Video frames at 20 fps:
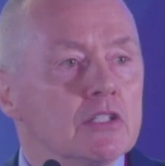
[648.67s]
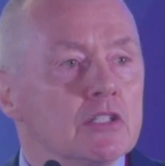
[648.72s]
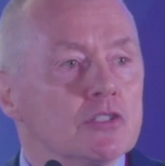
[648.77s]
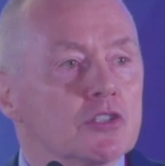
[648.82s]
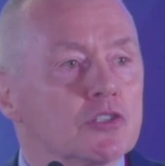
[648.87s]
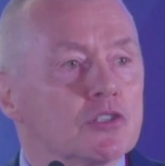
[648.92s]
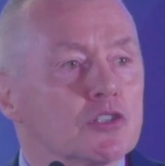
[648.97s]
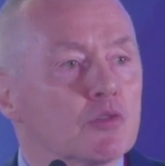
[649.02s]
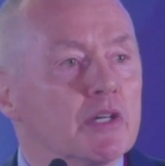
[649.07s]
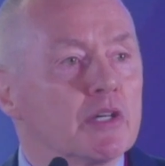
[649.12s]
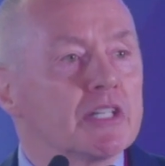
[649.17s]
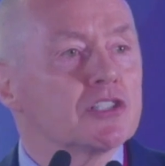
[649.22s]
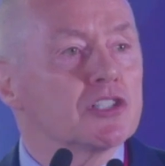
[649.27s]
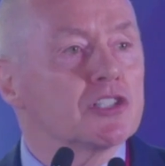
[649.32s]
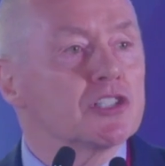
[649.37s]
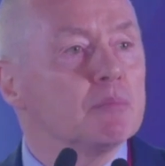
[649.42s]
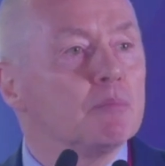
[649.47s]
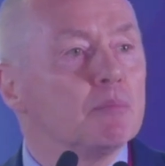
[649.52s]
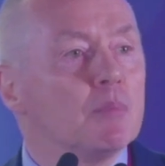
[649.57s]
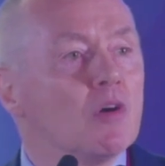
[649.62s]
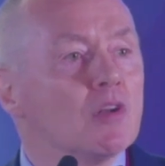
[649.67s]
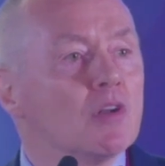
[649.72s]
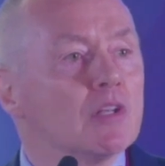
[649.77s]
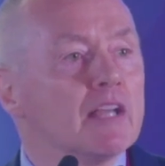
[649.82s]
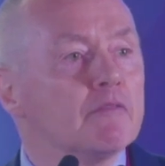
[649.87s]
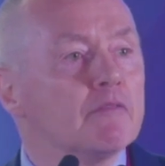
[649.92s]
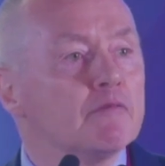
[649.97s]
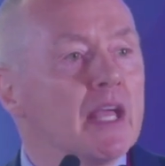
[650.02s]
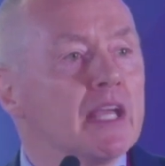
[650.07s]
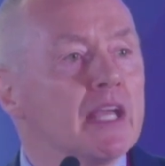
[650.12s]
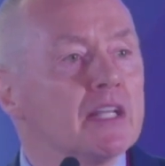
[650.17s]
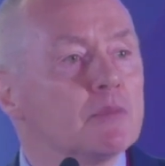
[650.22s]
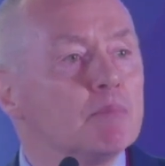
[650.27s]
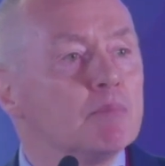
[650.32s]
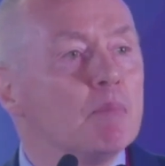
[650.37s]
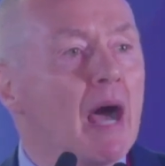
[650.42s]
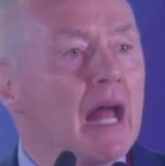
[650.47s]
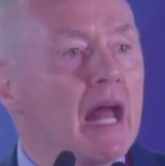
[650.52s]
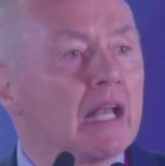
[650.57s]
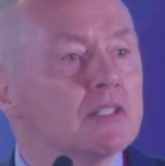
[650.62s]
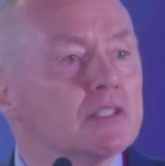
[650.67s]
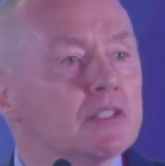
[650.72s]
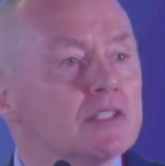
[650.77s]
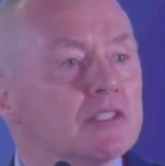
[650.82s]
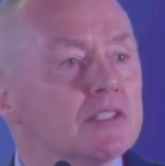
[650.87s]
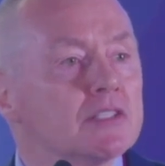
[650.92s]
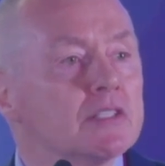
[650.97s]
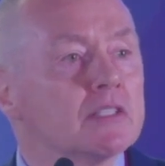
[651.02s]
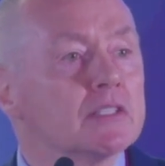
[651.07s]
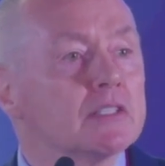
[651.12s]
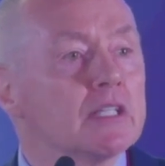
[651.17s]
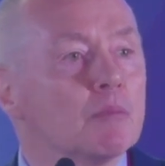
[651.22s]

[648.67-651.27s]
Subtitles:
To shrink Schiphol, a feigned balanced